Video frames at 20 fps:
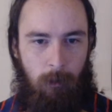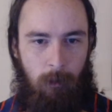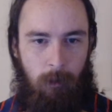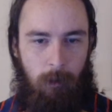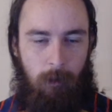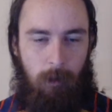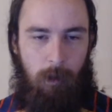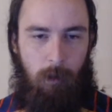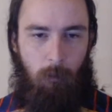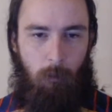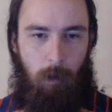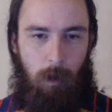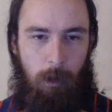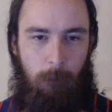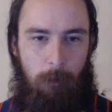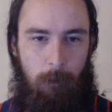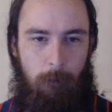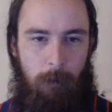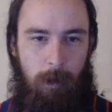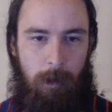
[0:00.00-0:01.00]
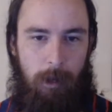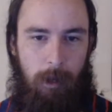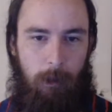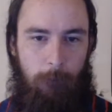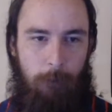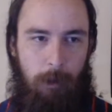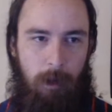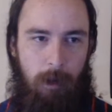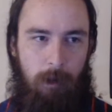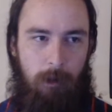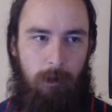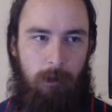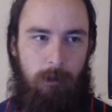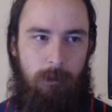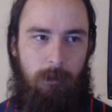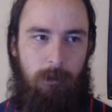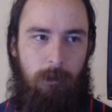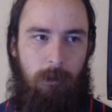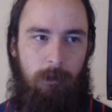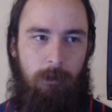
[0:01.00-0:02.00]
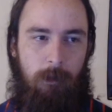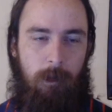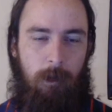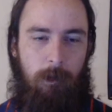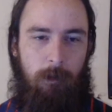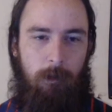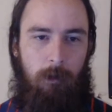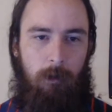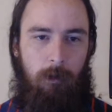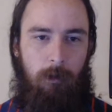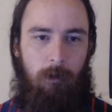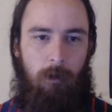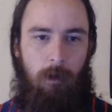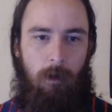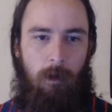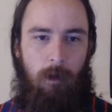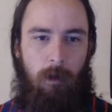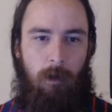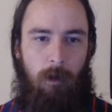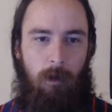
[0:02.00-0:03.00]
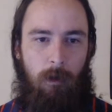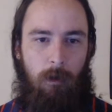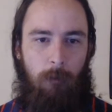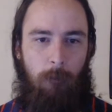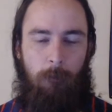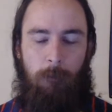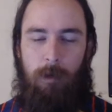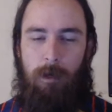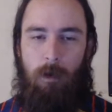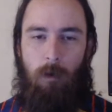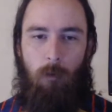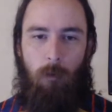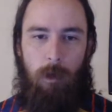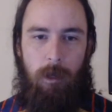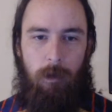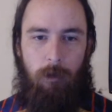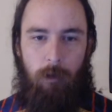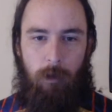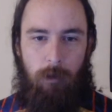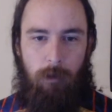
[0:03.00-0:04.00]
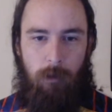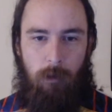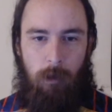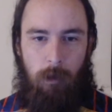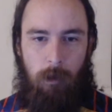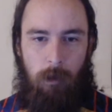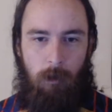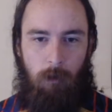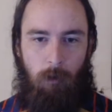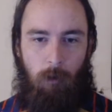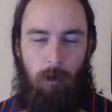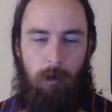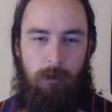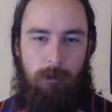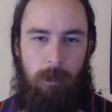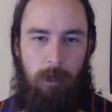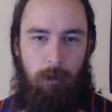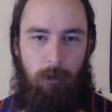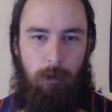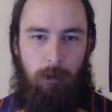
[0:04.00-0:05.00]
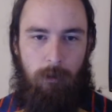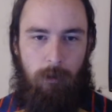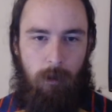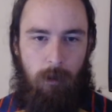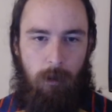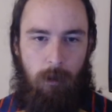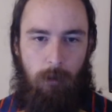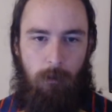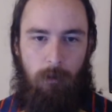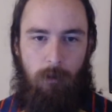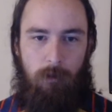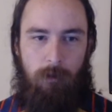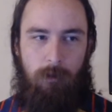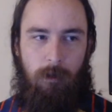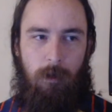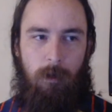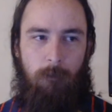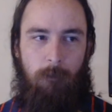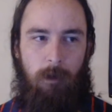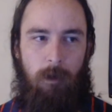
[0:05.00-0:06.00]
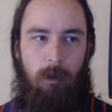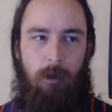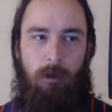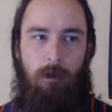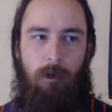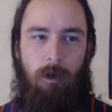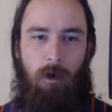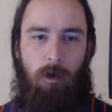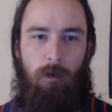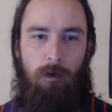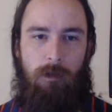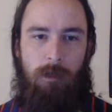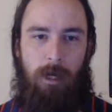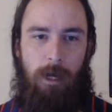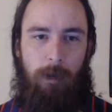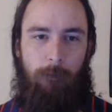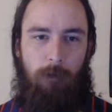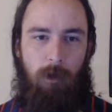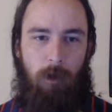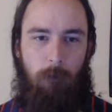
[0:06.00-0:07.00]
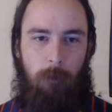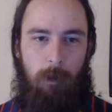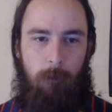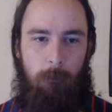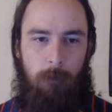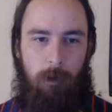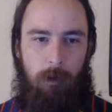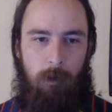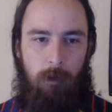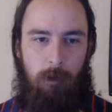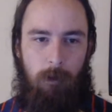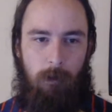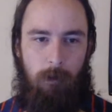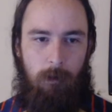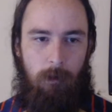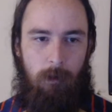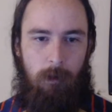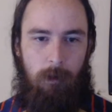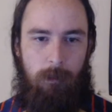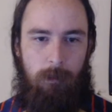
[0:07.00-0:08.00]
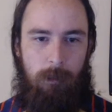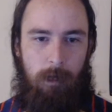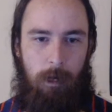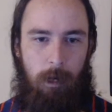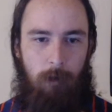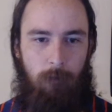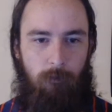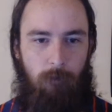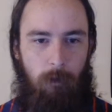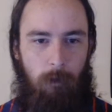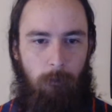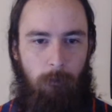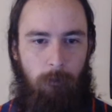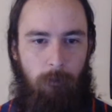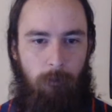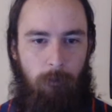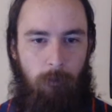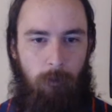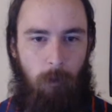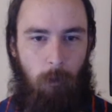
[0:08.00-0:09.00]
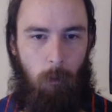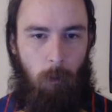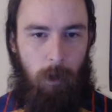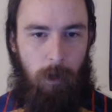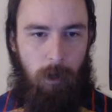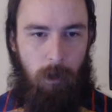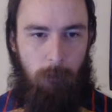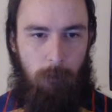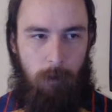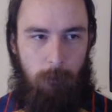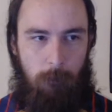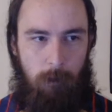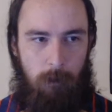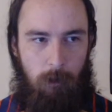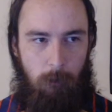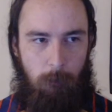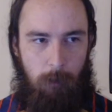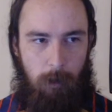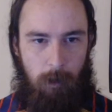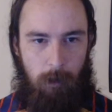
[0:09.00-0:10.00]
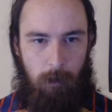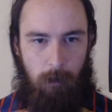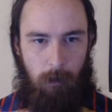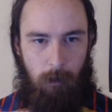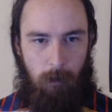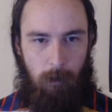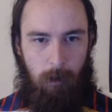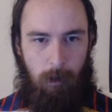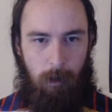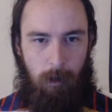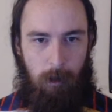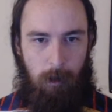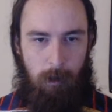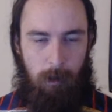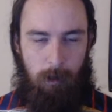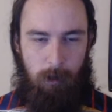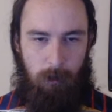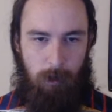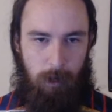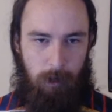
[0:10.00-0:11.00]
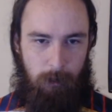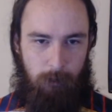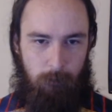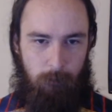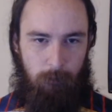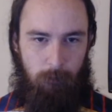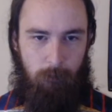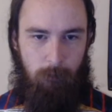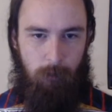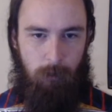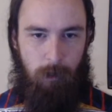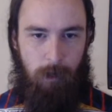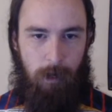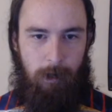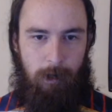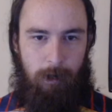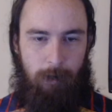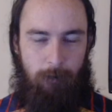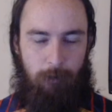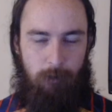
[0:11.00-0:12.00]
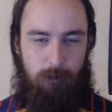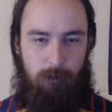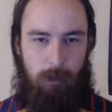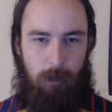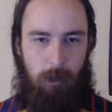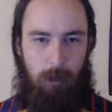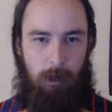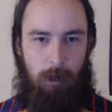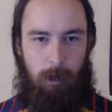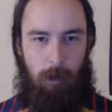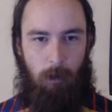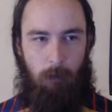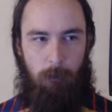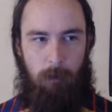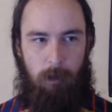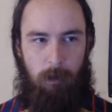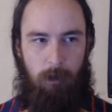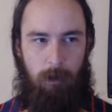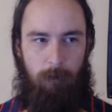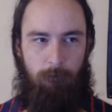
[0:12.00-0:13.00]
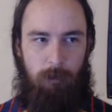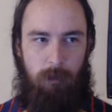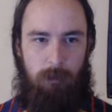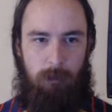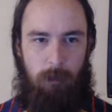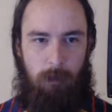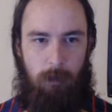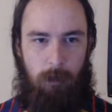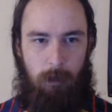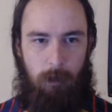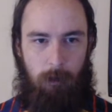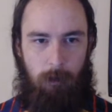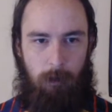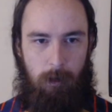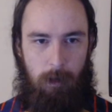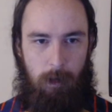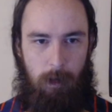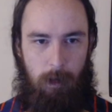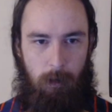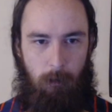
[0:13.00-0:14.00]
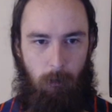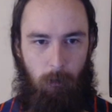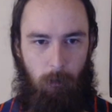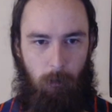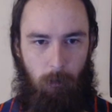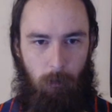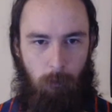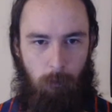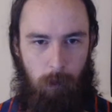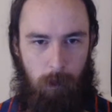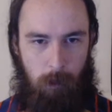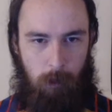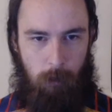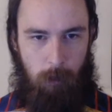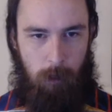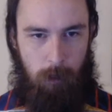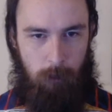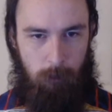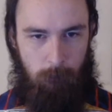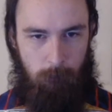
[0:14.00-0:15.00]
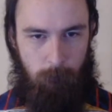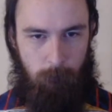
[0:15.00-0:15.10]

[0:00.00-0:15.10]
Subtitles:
And what I mean by campaign is it's not going to be a weekly thing or a daily thing. There's going to be no time commitment aside from the one commitment you make. You're not going to have to say, yeah, I'll be there every Sunday at 1 o'clock.